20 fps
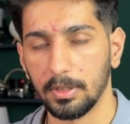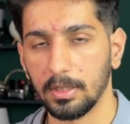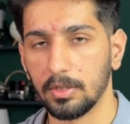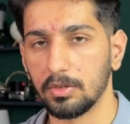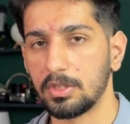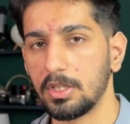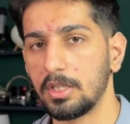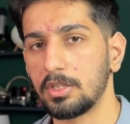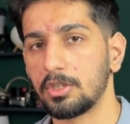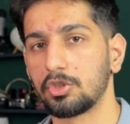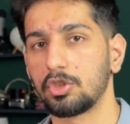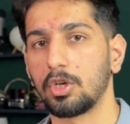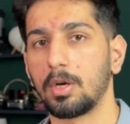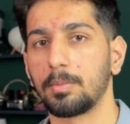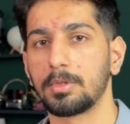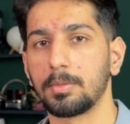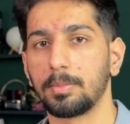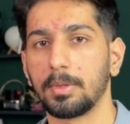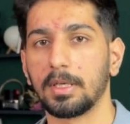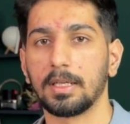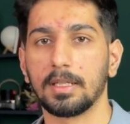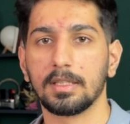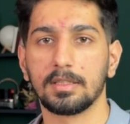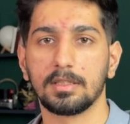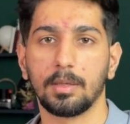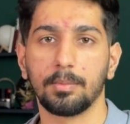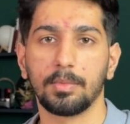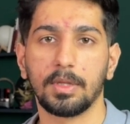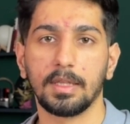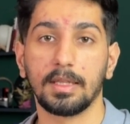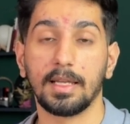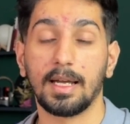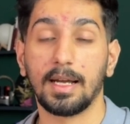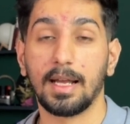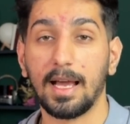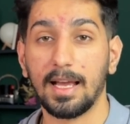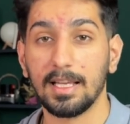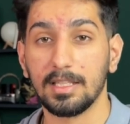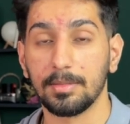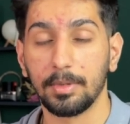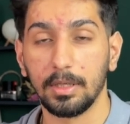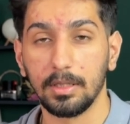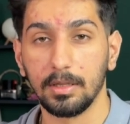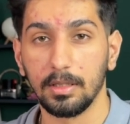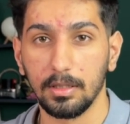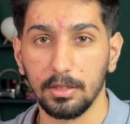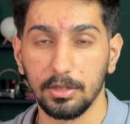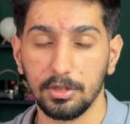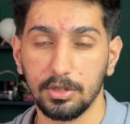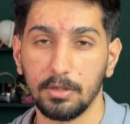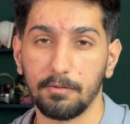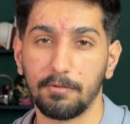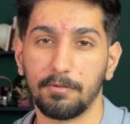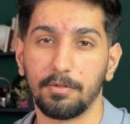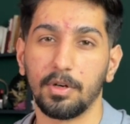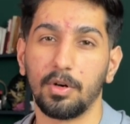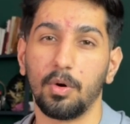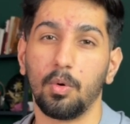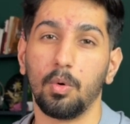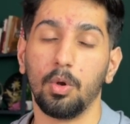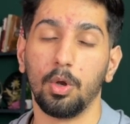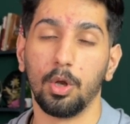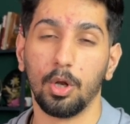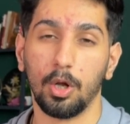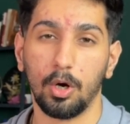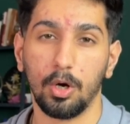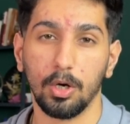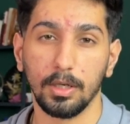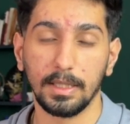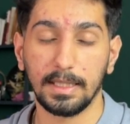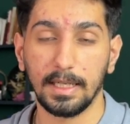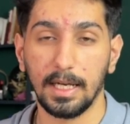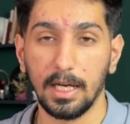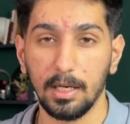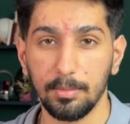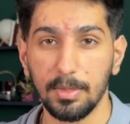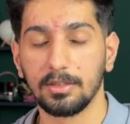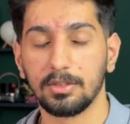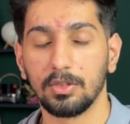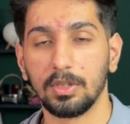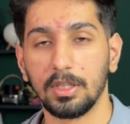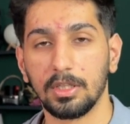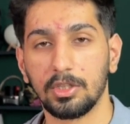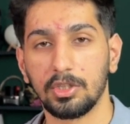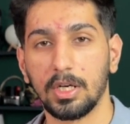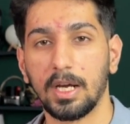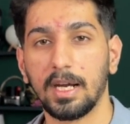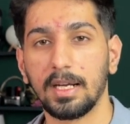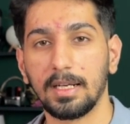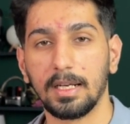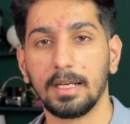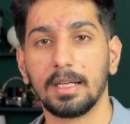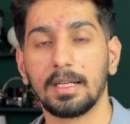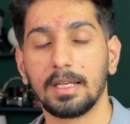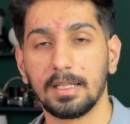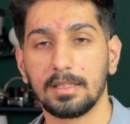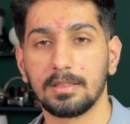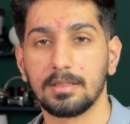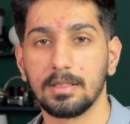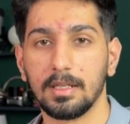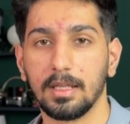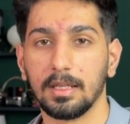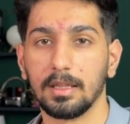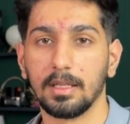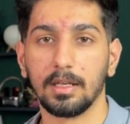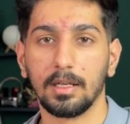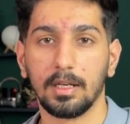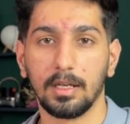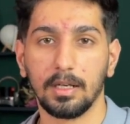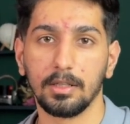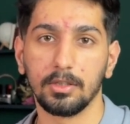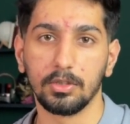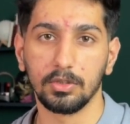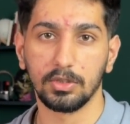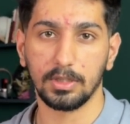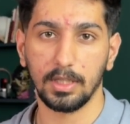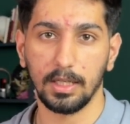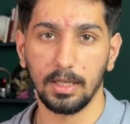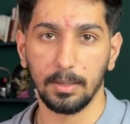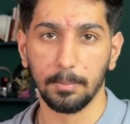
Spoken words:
Now, CJ Dropshipping is something that has been in the industry for a long time. So they tried and tested and they're here to stay.